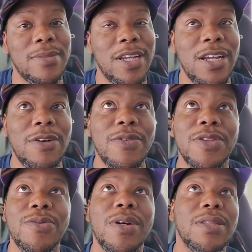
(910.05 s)
He
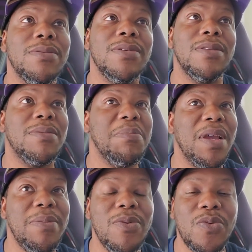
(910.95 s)
overthrew up
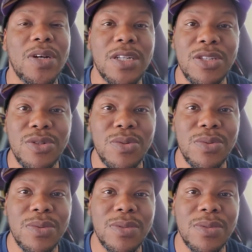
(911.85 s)
maybe one or two.